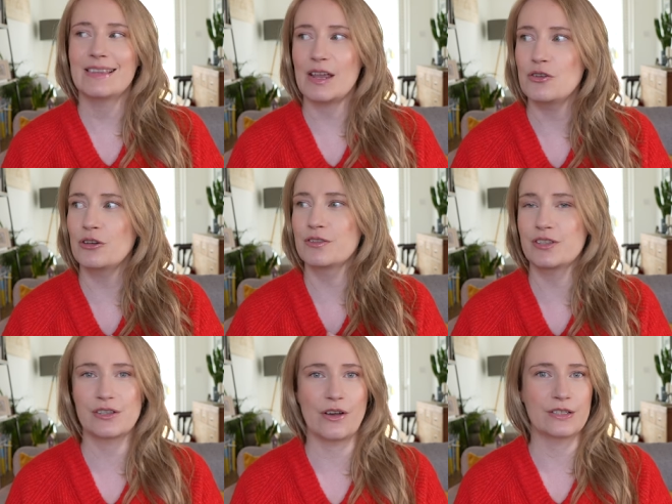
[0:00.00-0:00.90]
then you can
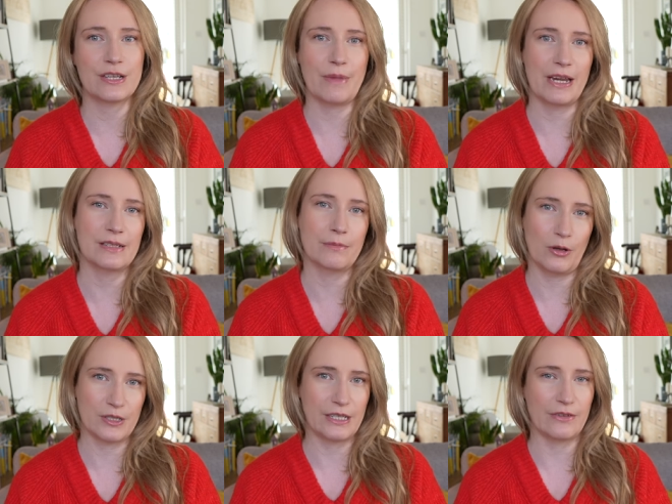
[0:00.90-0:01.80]
start to make some
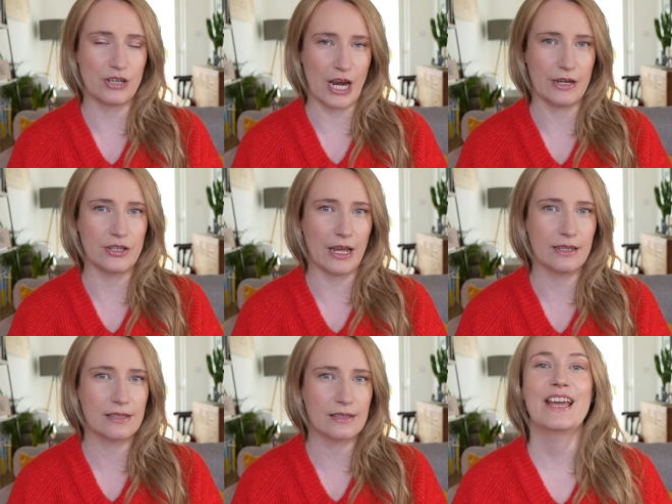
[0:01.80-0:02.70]
positive
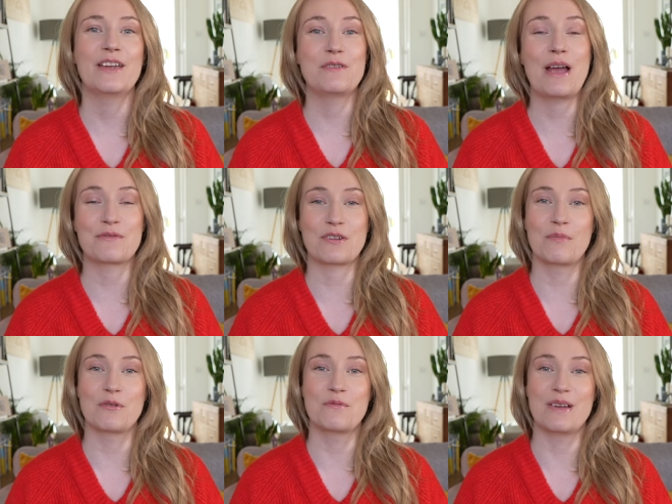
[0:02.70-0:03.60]
changes. If you have
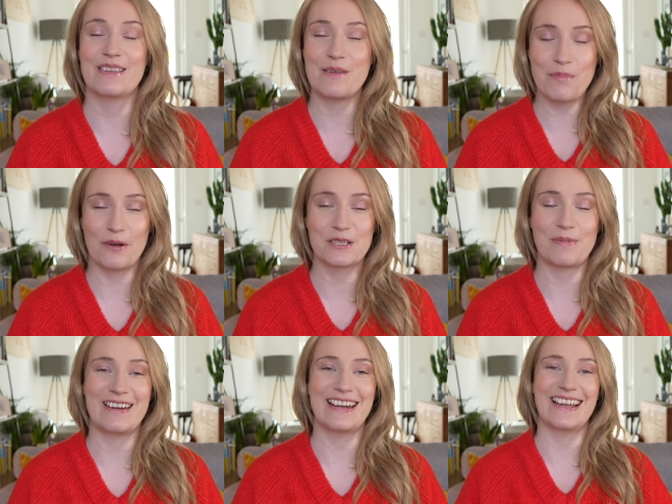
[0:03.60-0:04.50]
trouble with impulse
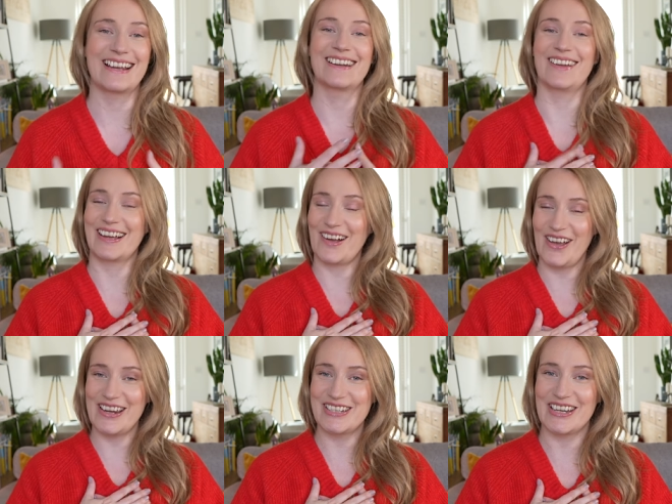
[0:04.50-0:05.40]
spending, like
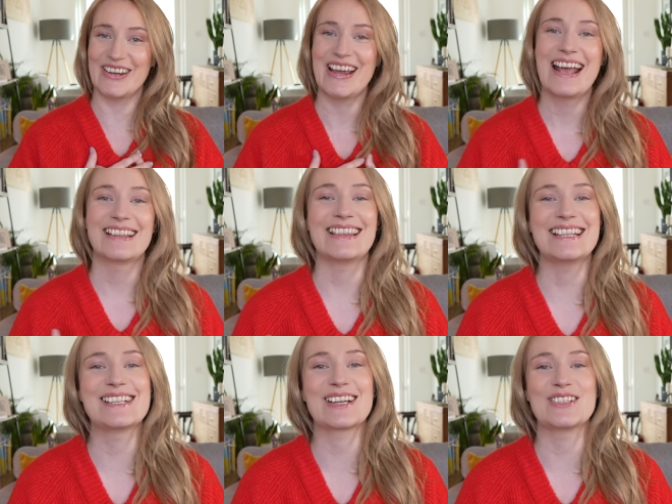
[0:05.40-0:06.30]
I do, then
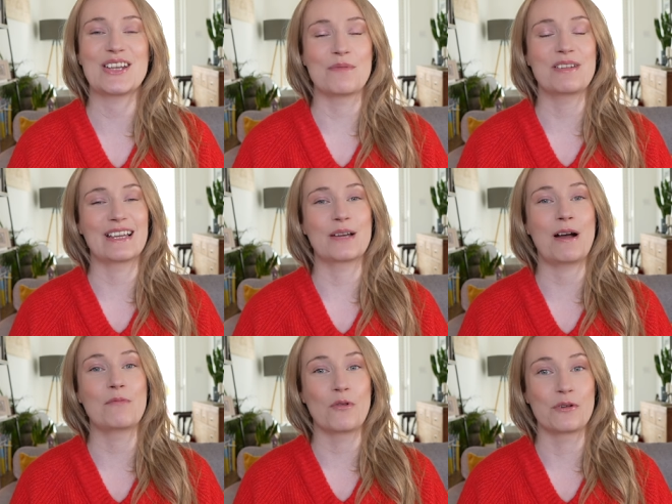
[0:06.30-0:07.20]
this is a good time to think
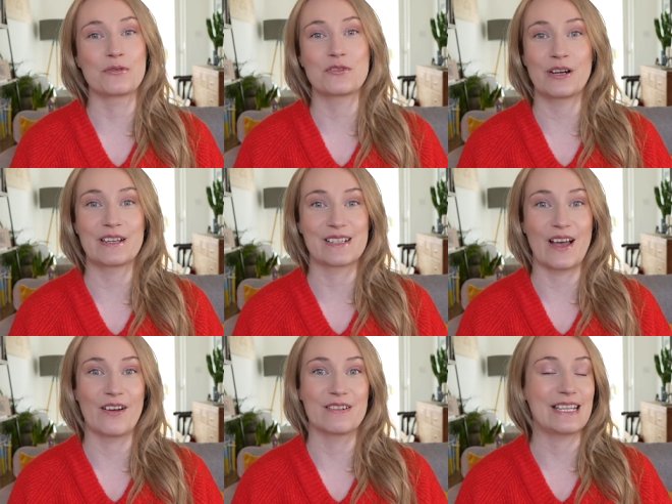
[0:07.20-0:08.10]
about what your triggers
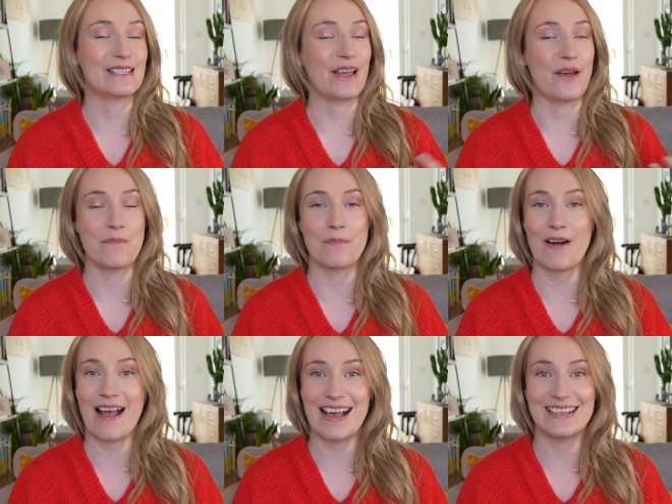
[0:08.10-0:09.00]
are. Is it certain
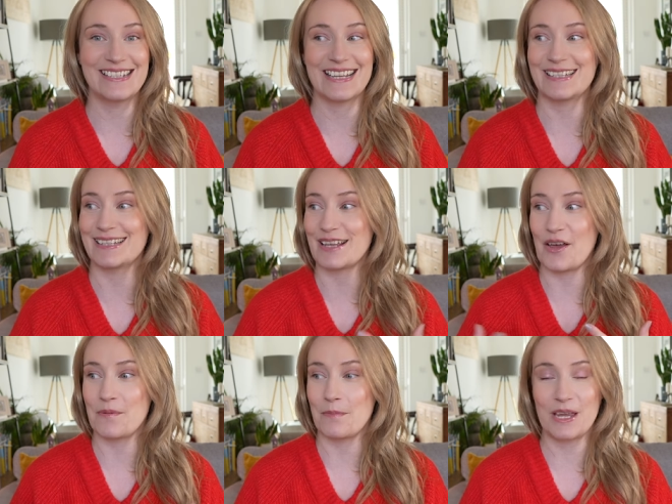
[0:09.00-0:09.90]
brands? Is it
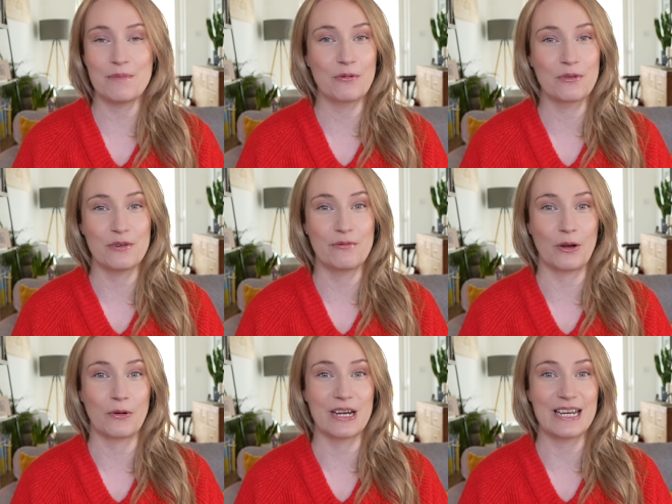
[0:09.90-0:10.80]
certain people that you
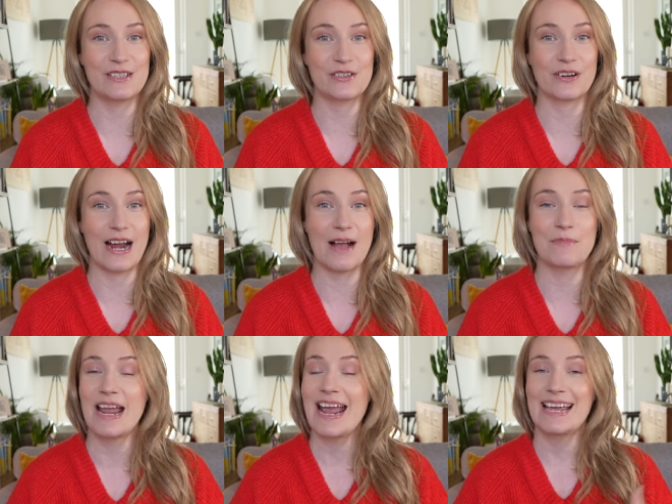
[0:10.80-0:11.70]
follow on
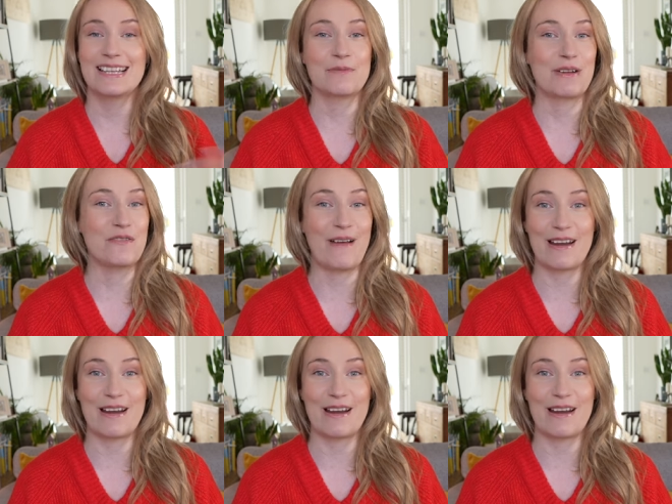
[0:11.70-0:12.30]
Instagram? Is it when you've